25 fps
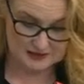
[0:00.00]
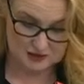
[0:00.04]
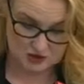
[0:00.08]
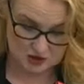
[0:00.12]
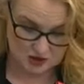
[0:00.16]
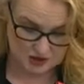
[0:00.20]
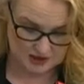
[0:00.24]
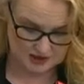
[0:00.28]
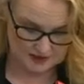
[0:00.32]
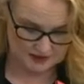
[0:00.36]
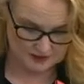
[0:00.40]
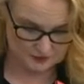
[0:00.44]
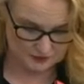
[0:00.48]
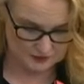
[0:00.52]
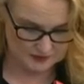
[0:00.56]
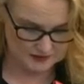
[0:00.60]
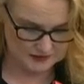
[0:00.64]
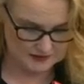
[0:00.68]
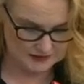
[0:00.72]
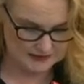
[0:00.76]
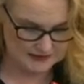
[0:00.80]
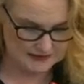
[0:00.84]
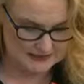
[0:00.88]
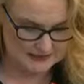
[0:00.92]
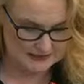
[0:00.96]
Uisce
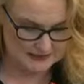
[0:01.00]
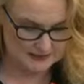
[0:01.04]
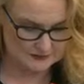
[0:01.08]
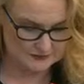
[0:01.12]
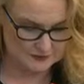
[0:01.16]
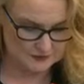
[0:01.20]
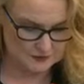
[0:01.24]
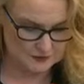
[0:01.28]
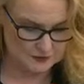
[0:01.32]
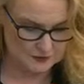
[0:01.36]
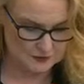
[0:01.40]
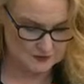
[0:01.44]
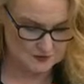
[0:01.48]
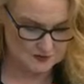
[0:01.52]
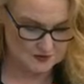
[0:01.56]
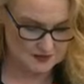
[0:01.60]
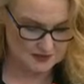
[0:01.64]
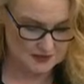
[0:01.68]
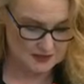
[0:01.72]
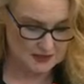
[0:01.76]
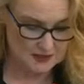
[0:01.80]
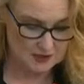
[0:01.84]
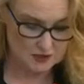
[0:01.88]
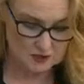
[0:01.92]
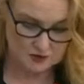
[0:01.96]
Éireann
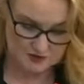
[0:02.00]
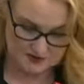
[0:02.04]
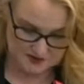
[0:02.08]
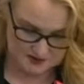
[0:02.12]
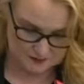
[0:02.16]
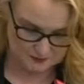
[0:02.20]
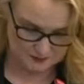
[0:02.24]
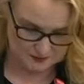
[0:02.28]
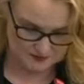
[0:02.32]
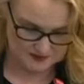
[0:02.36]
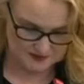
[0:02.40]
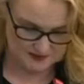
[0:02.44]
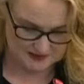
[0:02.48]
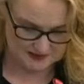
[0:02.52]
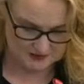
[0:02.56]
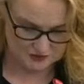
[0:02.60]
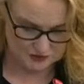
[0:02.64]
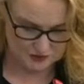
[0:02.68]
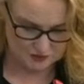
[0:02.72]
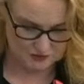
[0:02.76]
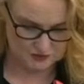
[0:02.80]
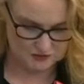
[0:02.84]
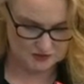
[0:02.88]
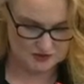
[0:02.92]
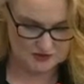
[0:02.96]
delivers
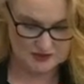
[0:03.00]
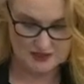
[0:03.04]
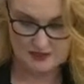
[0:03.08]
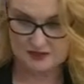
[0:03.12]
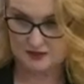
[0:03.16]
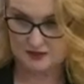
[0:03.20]
customer-centred